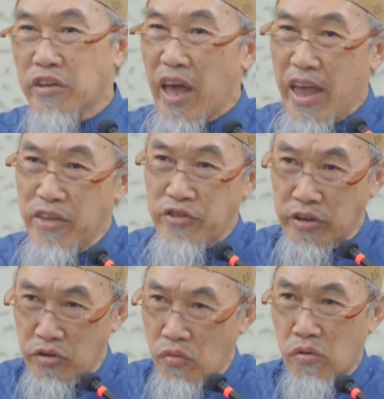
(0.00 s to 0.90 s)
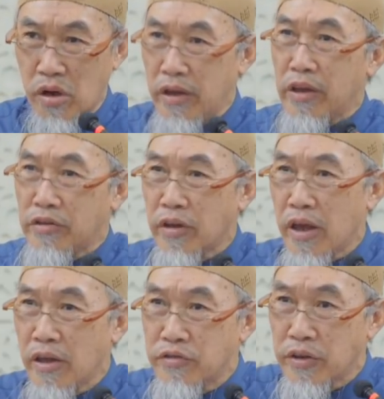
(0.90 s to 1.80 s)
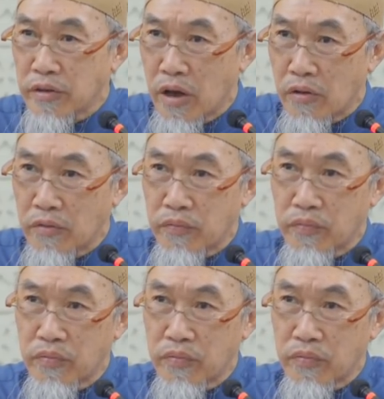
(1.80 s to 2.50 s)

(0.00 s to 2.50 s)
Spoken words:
It's aging. The world is aging now.